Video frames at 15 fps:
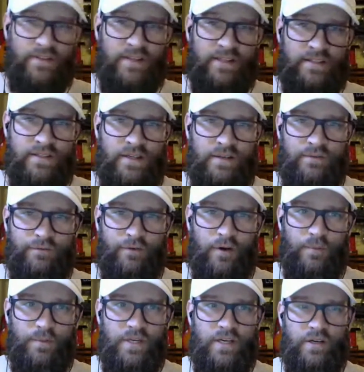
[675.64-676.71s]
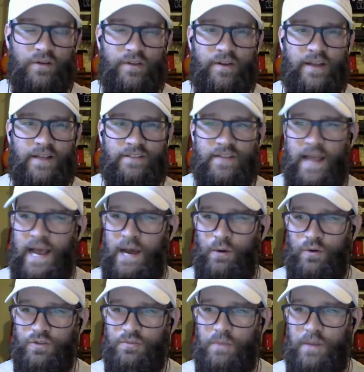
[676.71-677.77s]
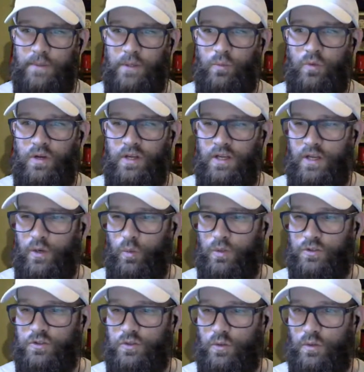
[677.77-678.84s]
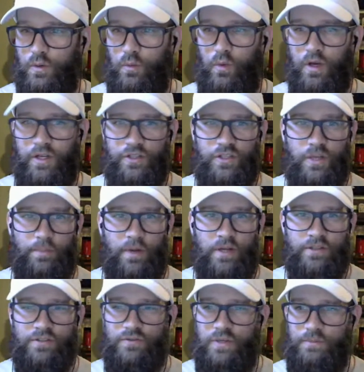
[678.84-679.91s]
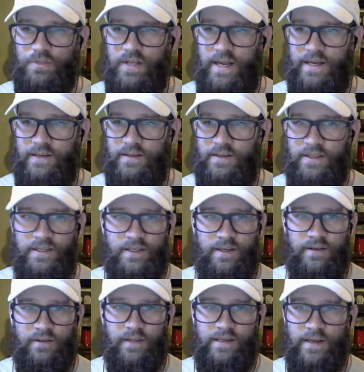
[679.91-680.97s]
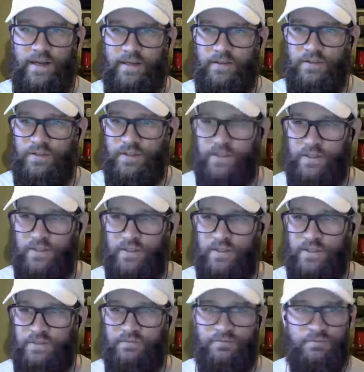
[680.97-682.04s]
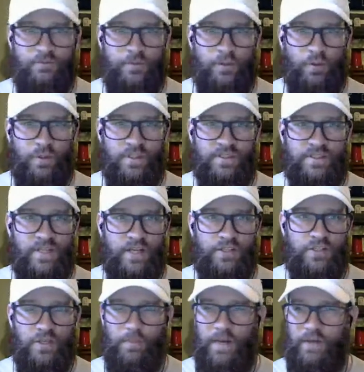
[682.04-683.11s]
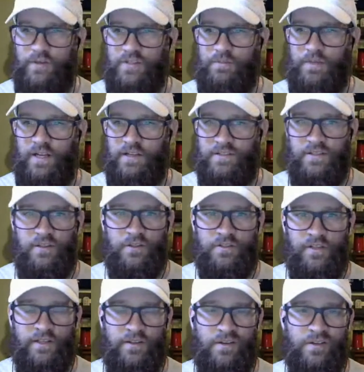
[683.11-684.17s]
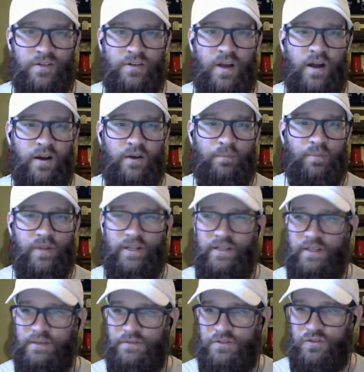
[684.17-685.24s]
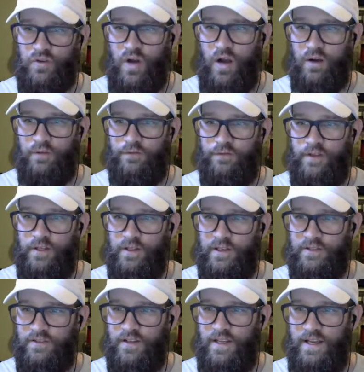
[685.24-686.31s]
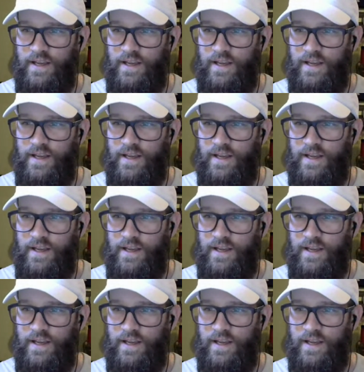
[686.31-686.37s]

gets confirmed here in the next hours, maybe Will Stewart will want to jump on a stream tonight, late night, to do a discussion about this, because it looks like there are plenty of strong feelings.